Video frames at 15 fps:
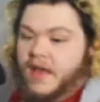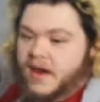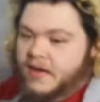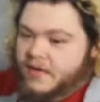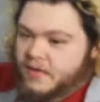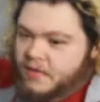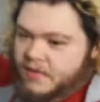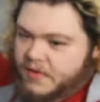a
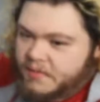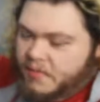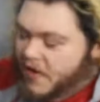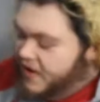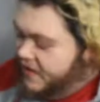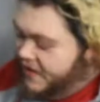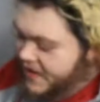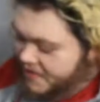new
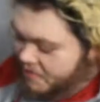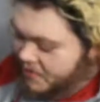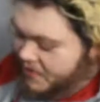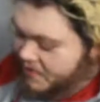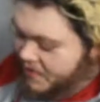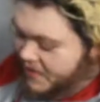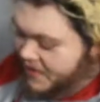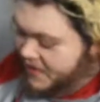bong test. Pretty
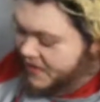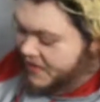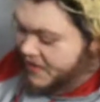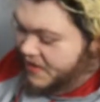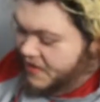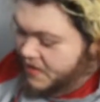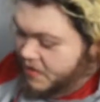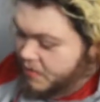funny.
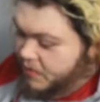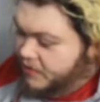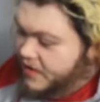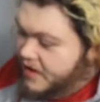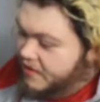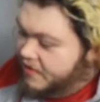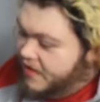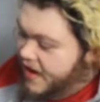Was it
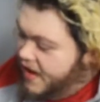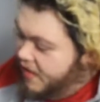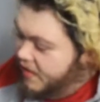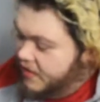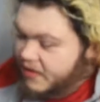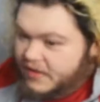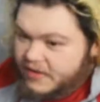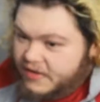on
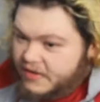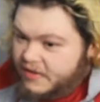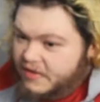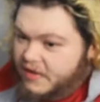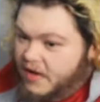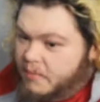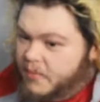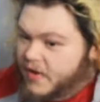sale,
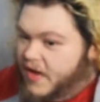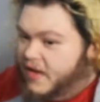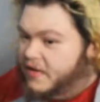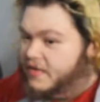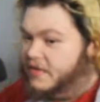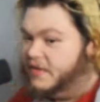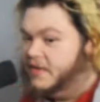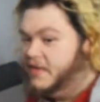Umbreon?
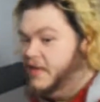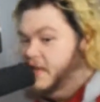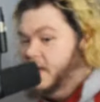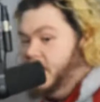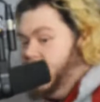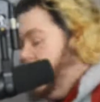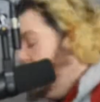Hey,